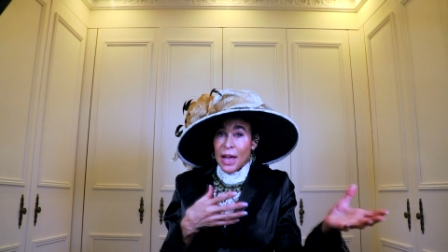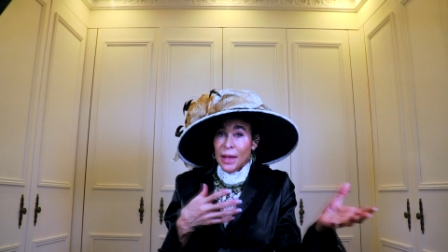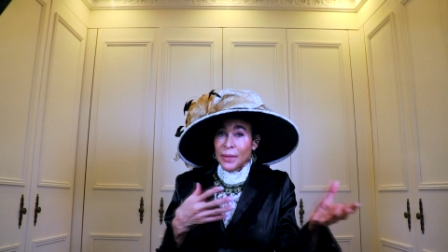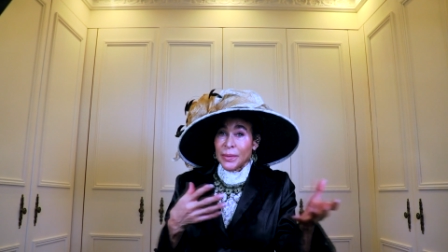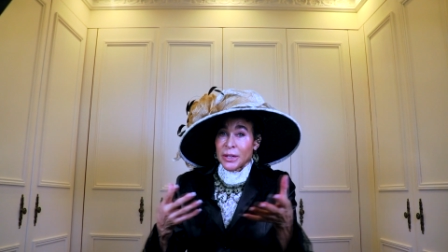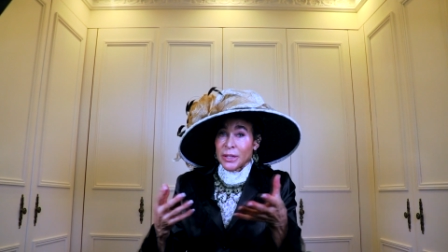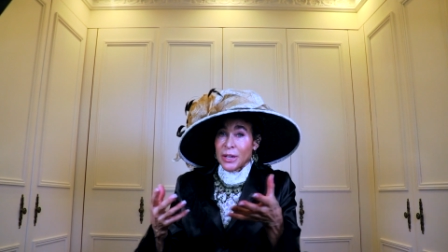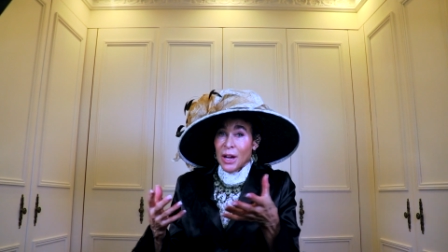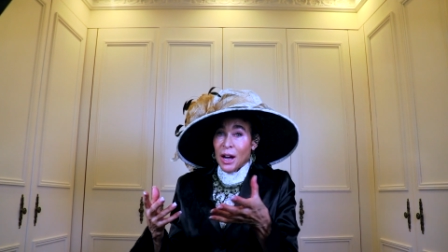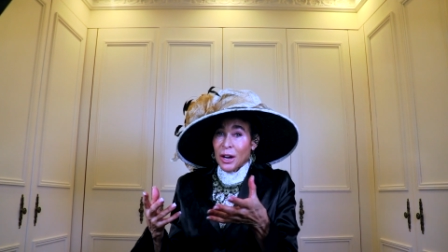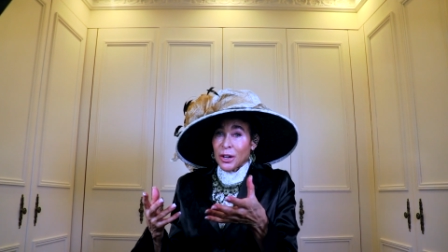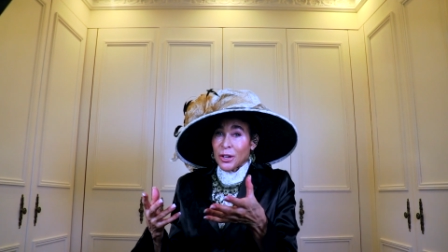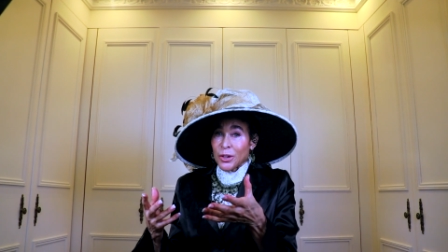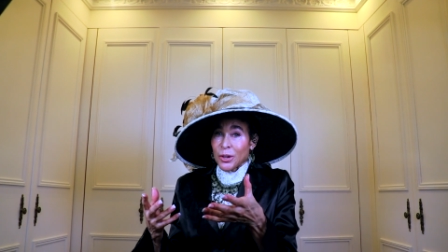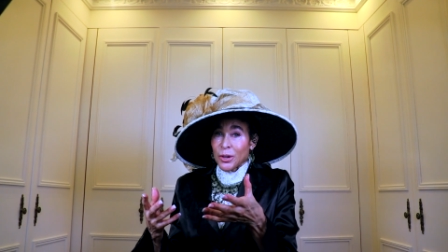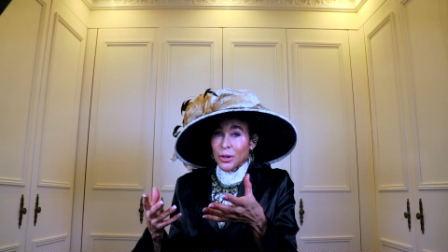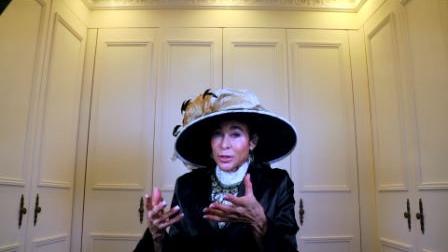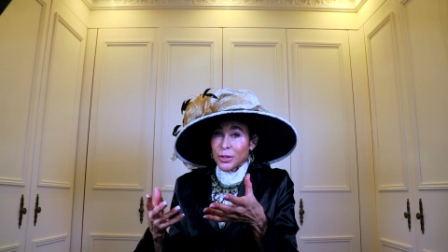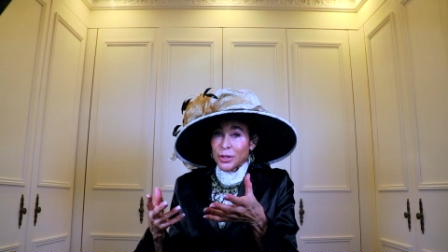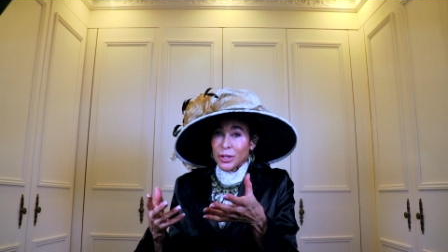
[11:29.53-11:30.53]
and the
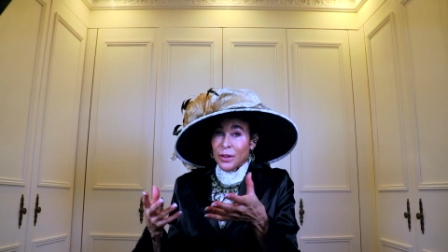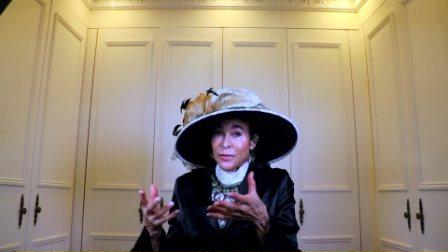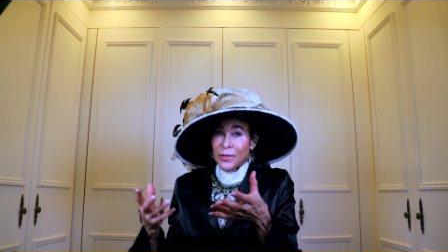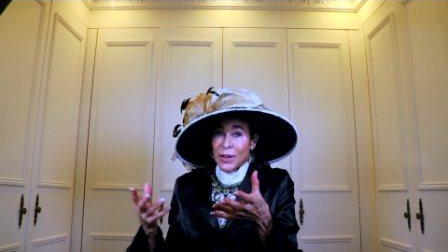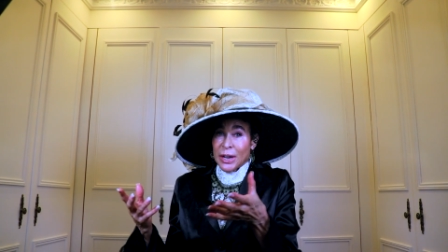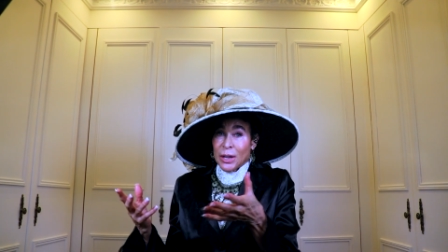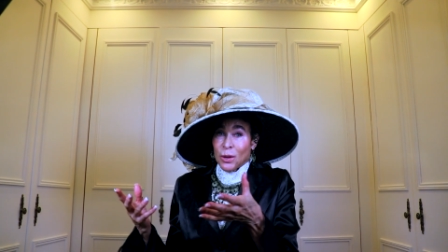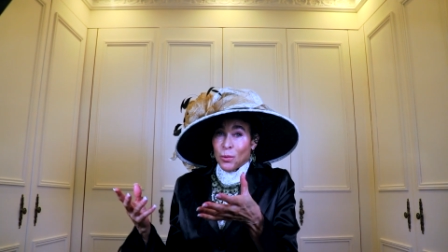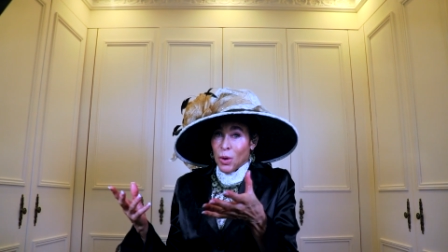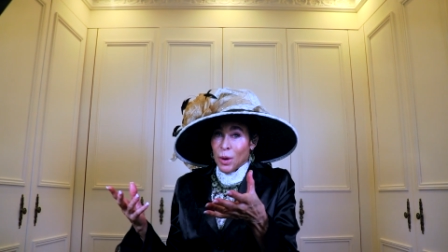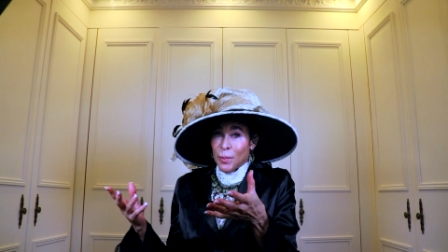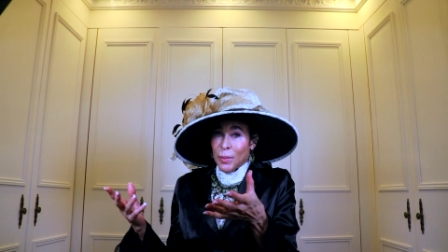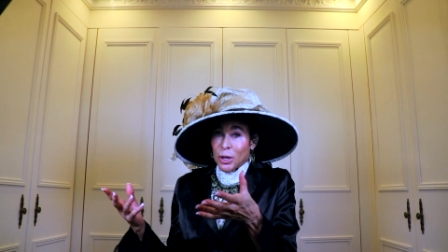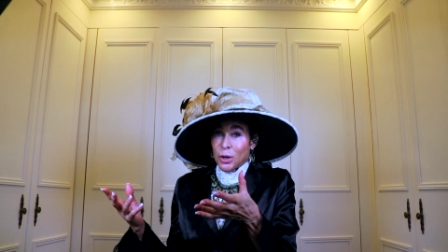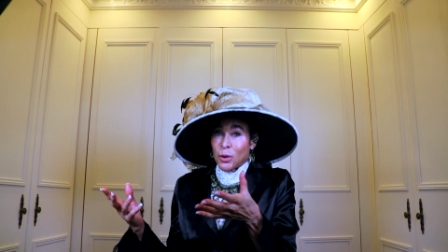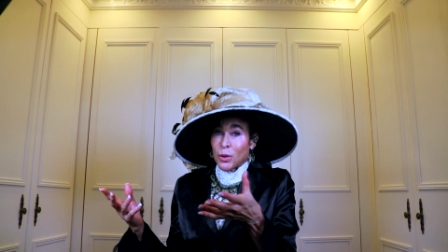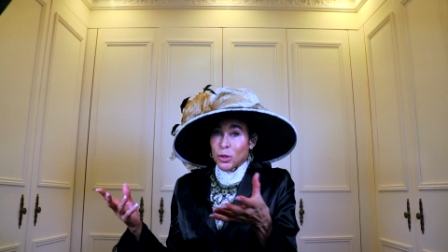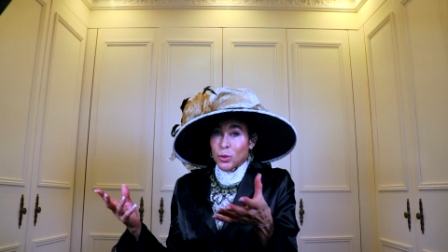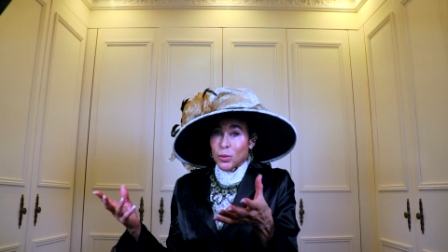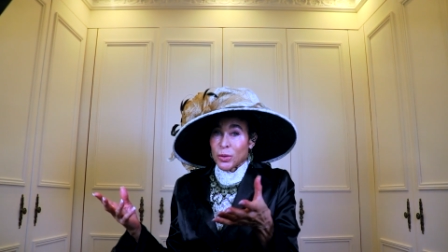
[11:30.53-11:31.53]
doctors of any woman
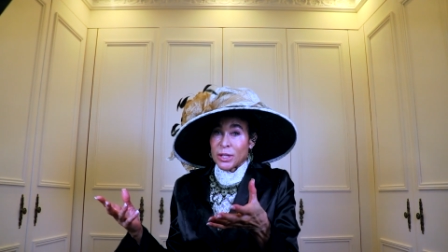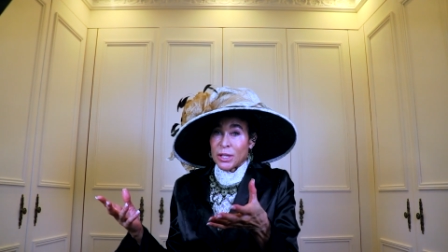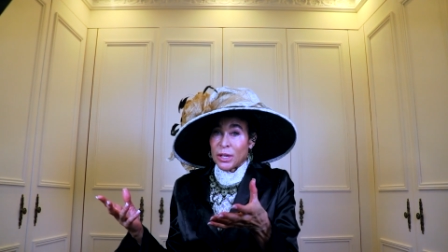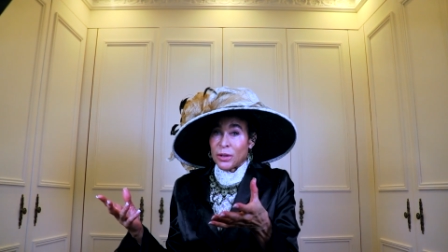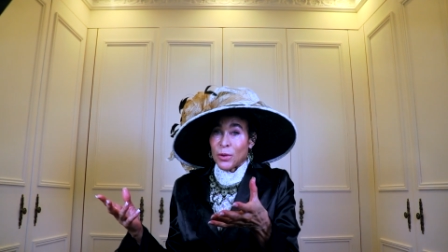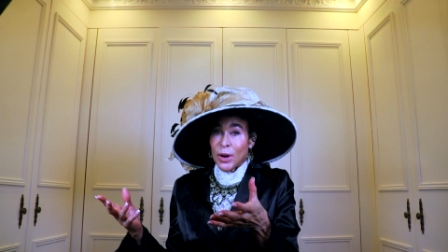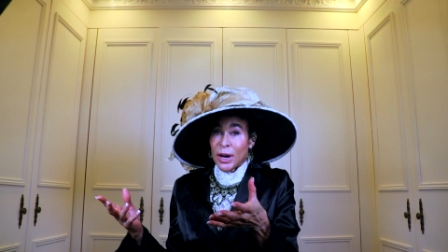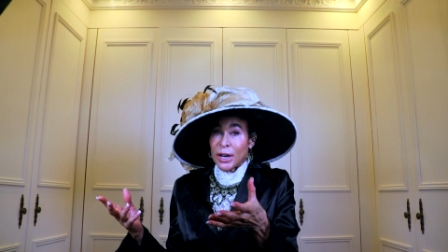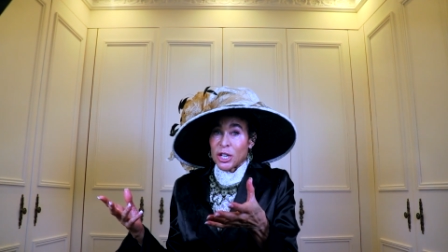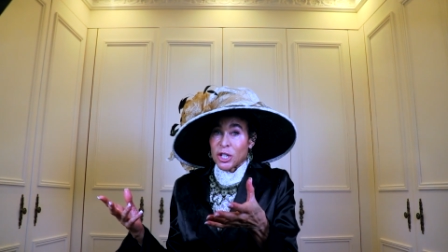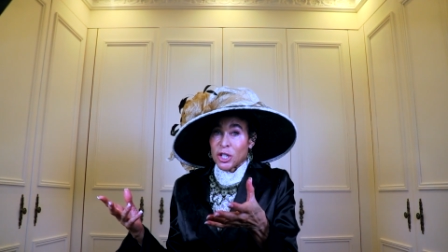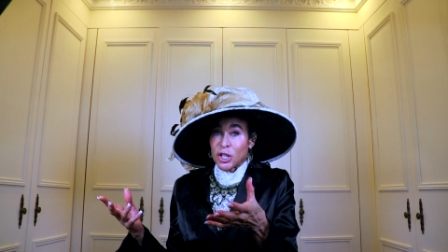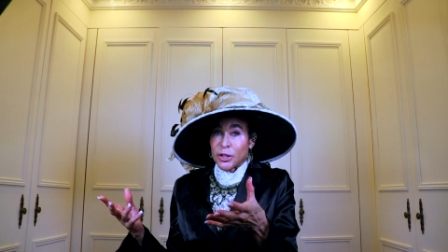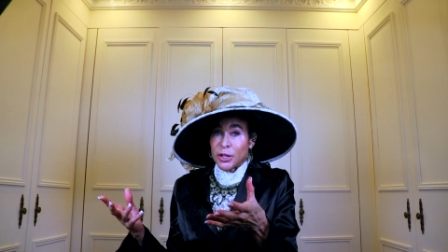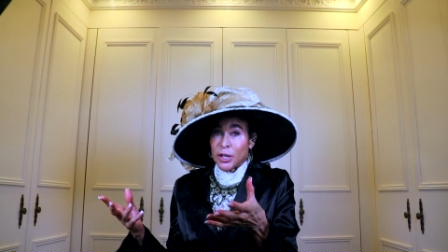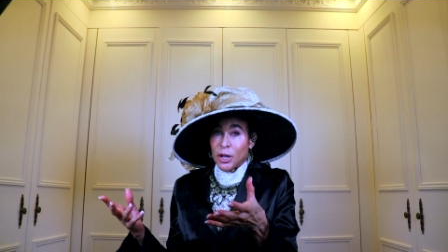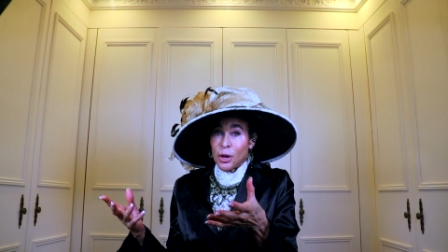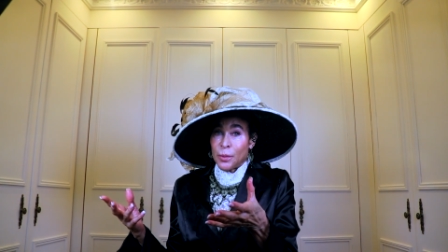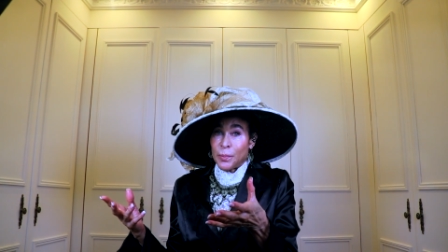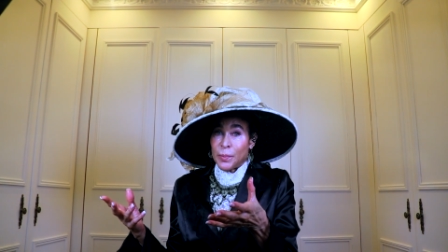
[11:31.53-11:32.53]
who has received radiation
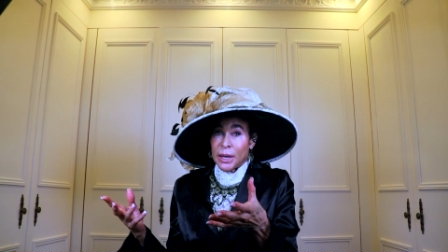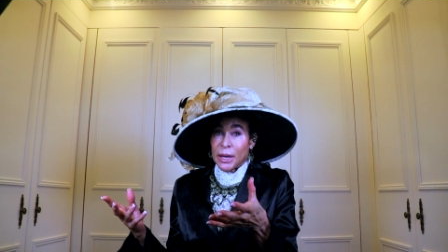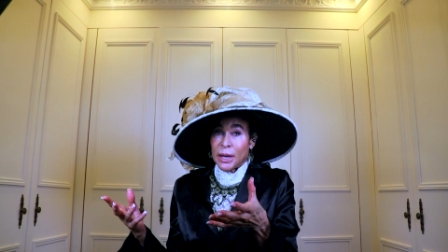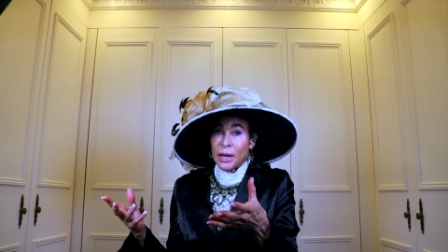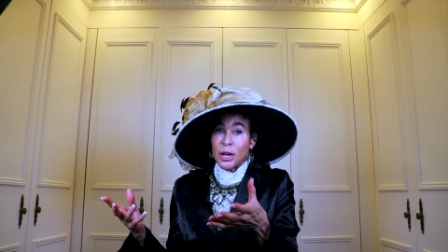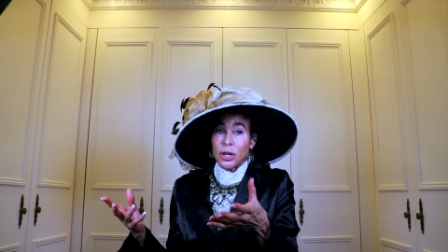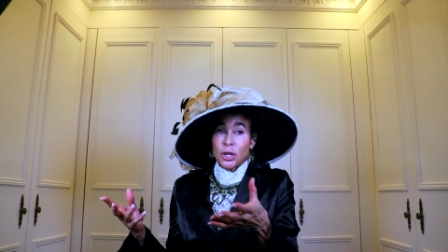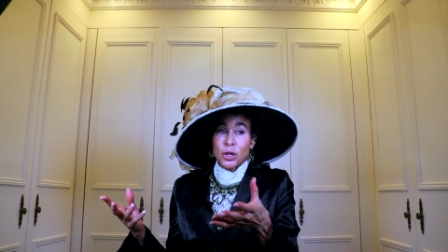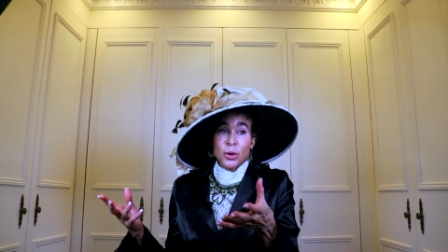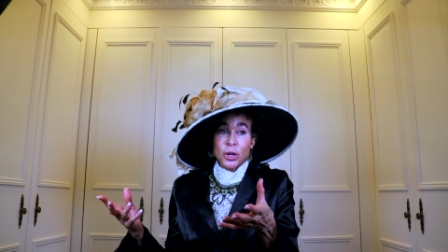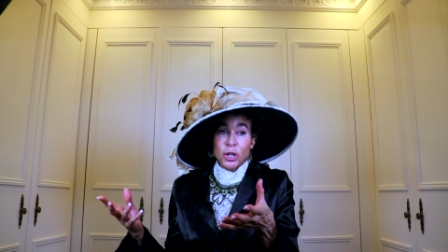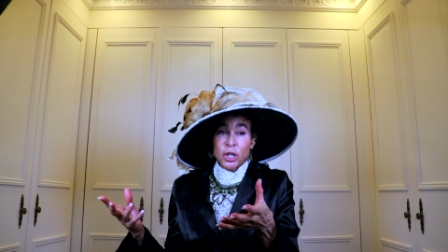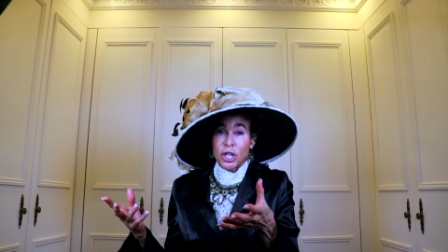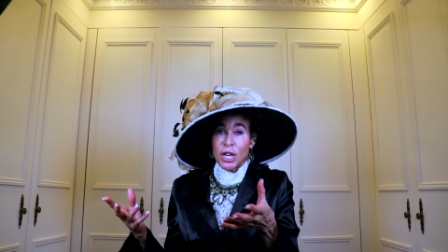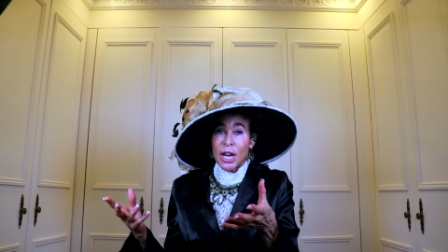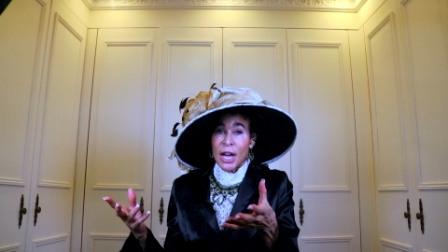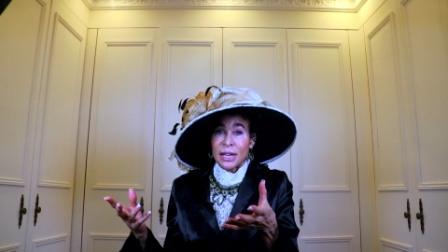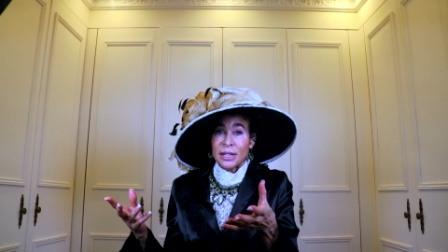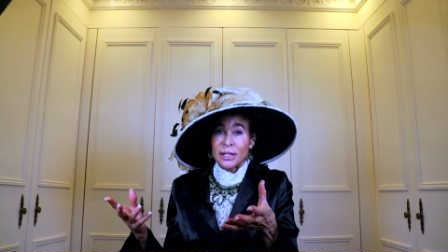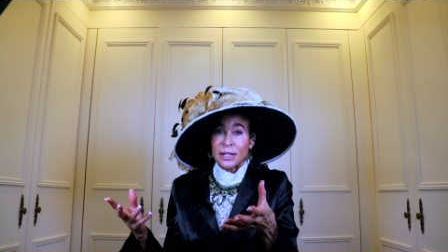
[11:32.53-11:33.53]
therapy to her
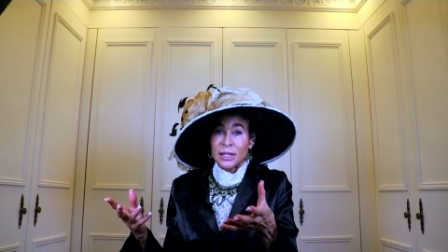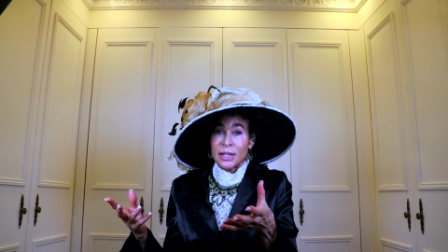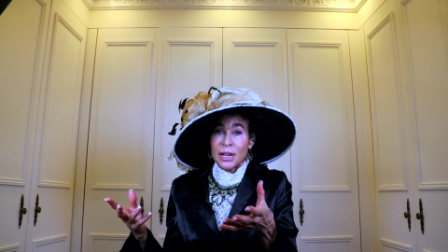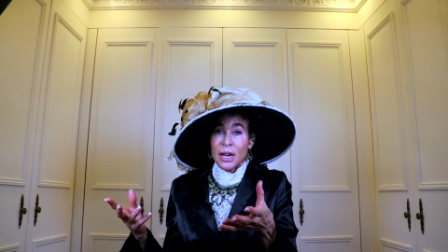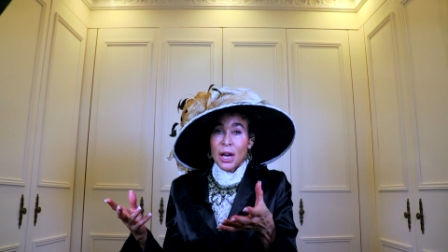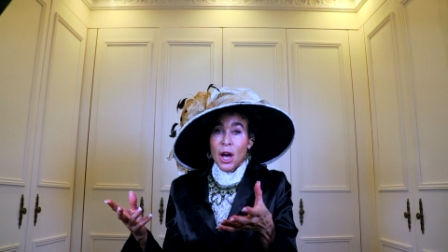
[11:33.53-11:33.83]
chest